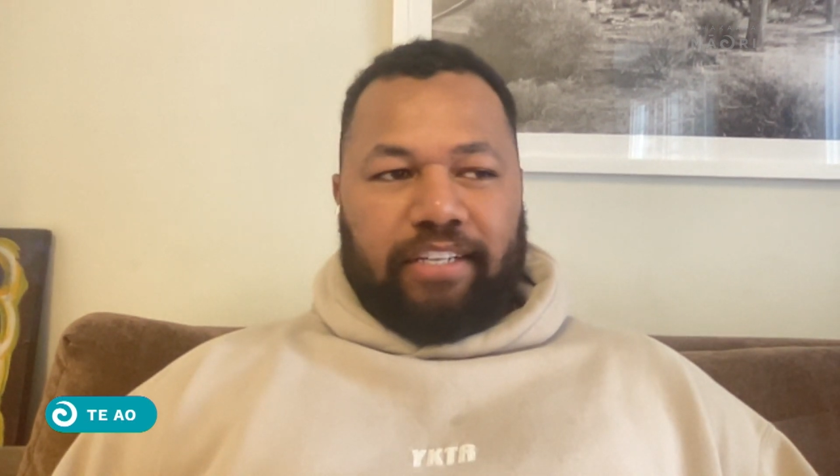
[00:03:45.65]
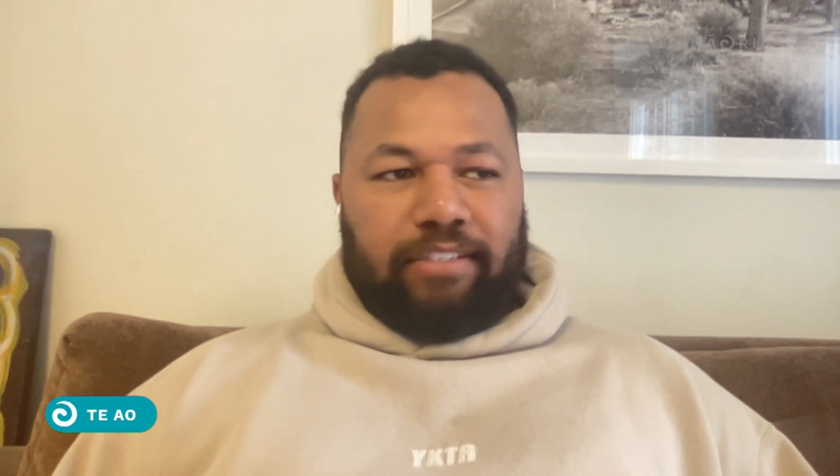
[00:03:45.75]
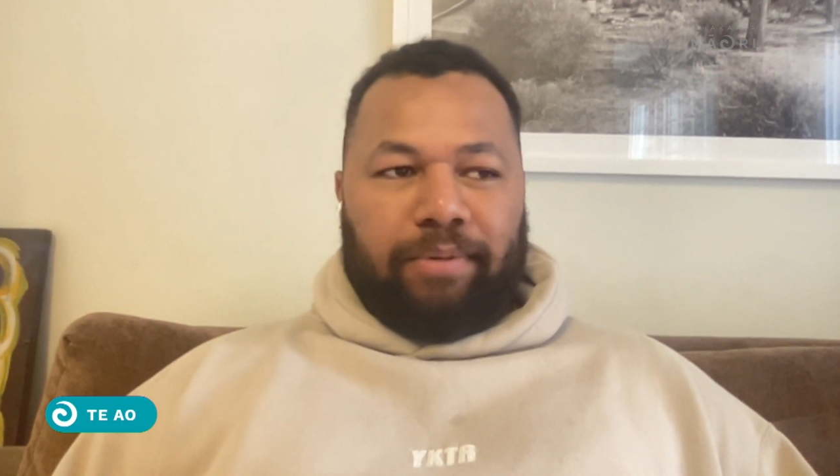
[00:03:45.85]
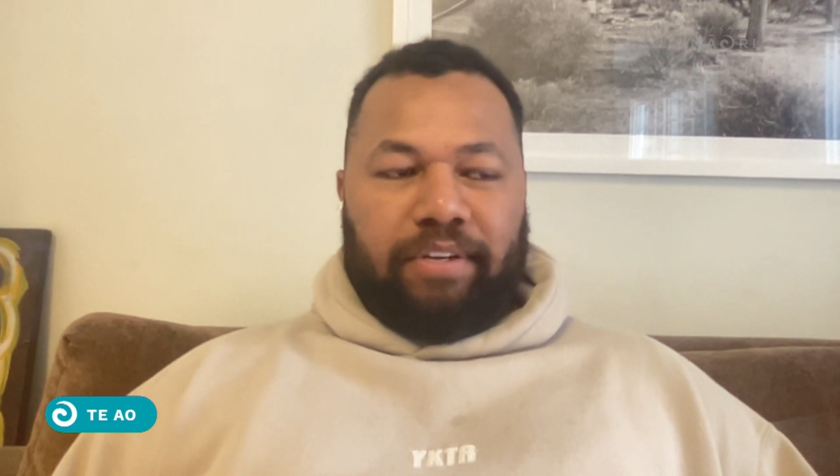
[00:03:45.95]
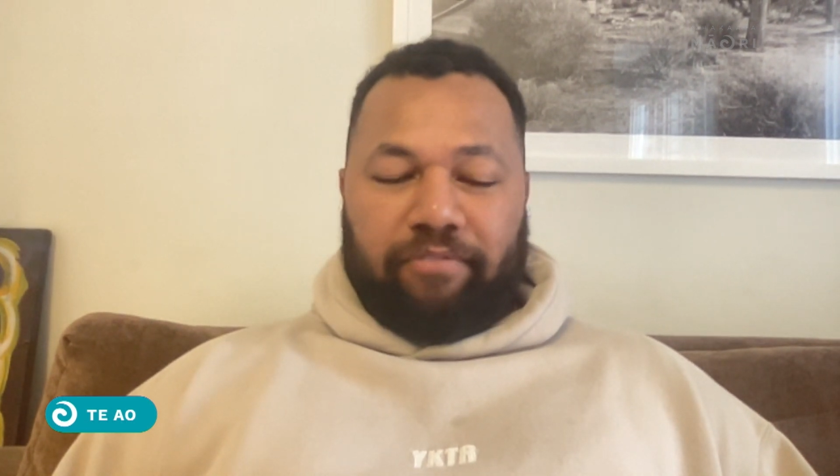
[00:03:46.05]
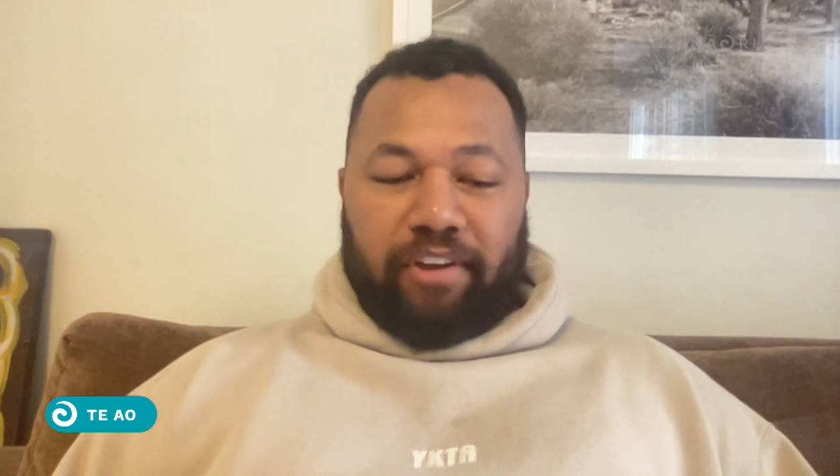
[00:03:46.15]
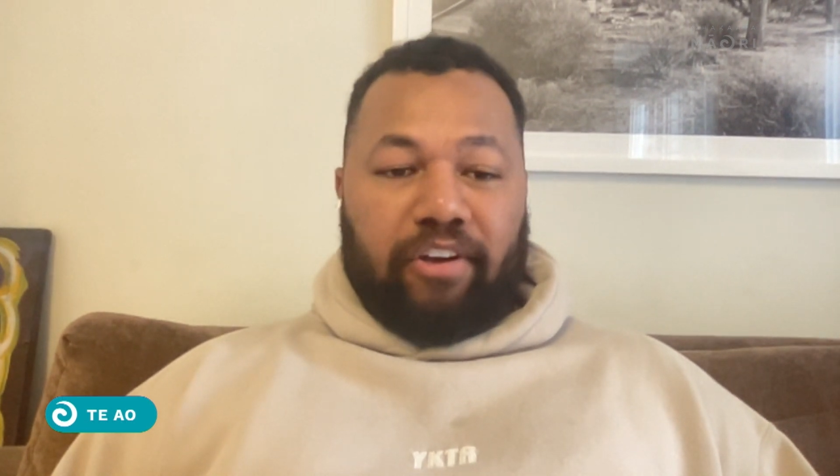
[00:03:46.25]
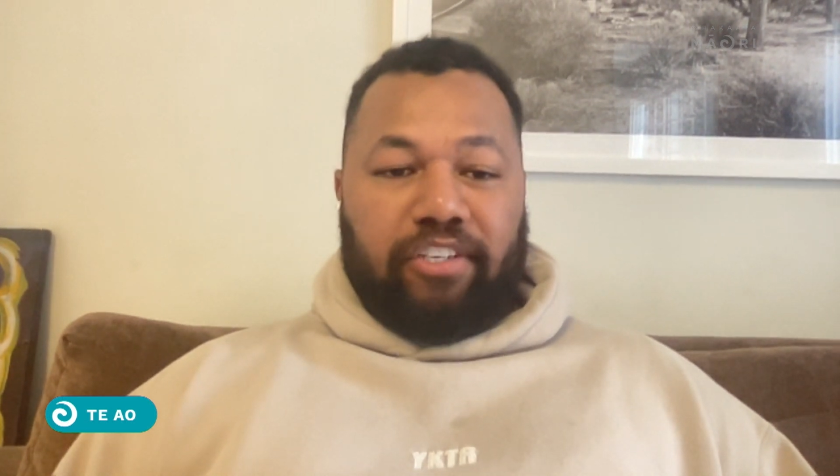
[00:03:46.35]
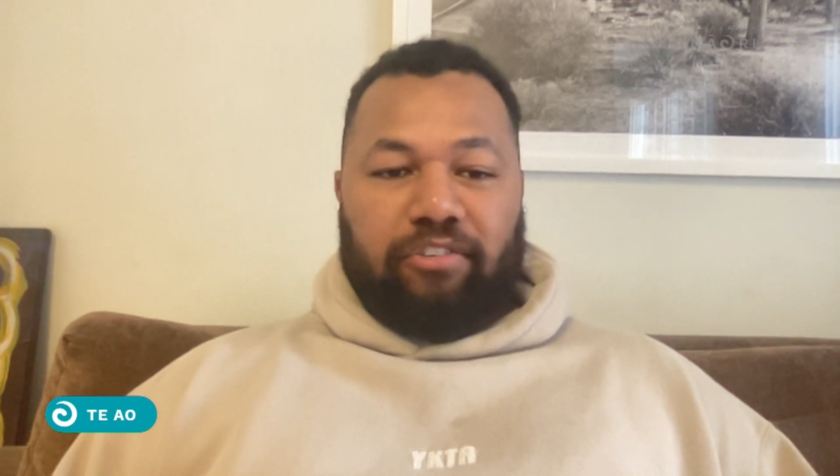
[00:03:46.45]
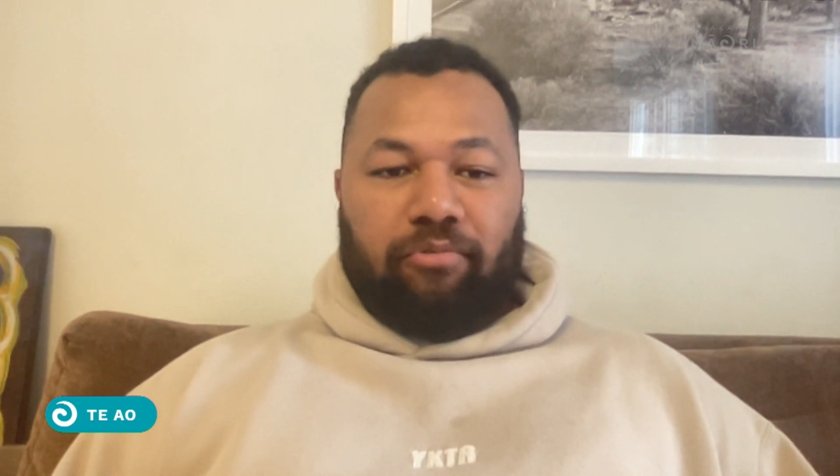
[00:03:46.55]
has been
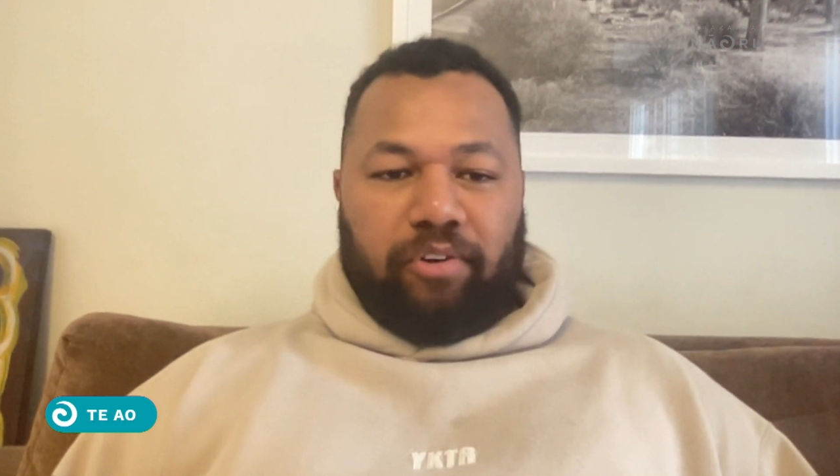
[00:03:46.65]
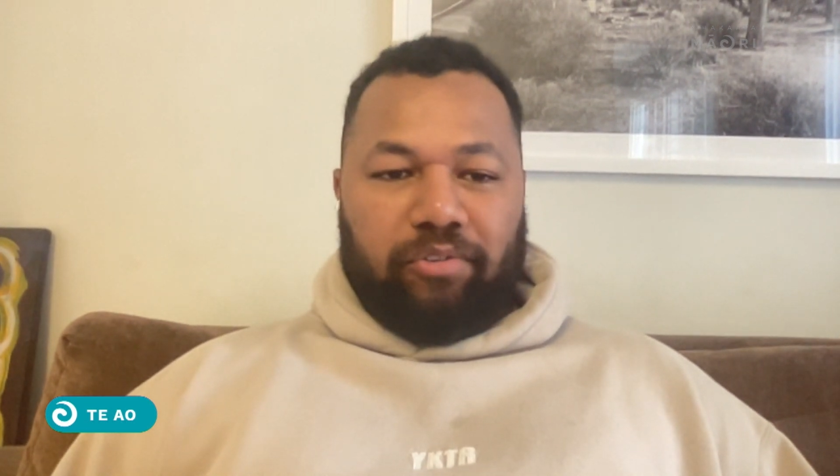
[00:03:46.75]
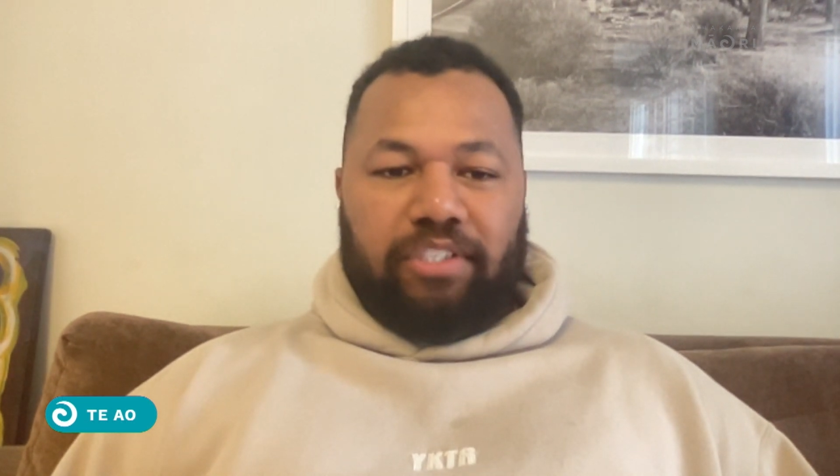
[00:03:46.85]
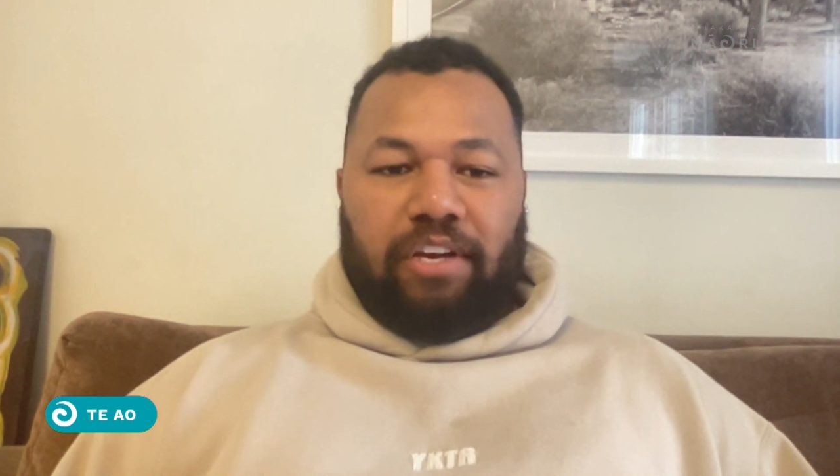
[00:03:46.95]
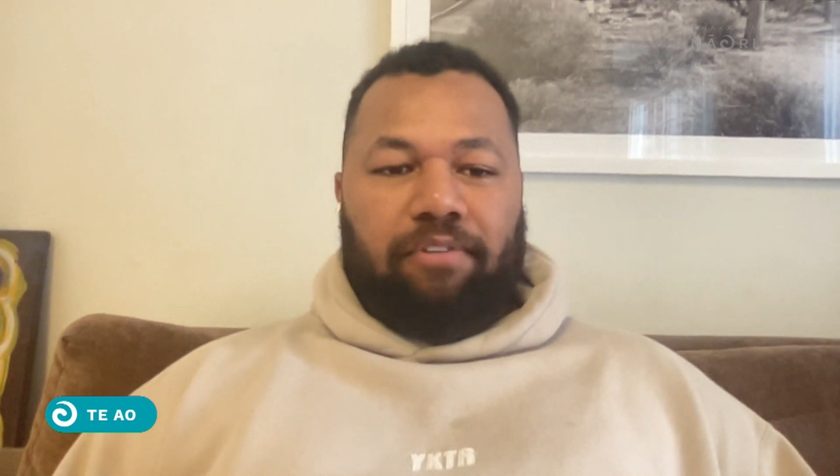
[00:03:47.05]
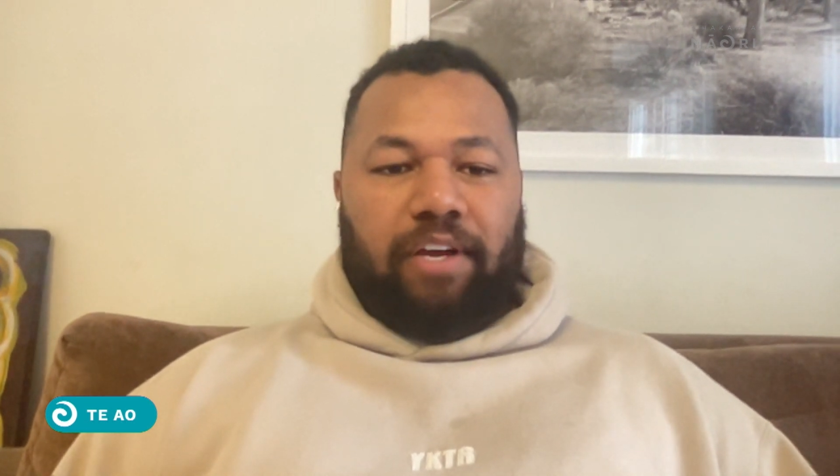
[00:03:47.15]
very surreal stuff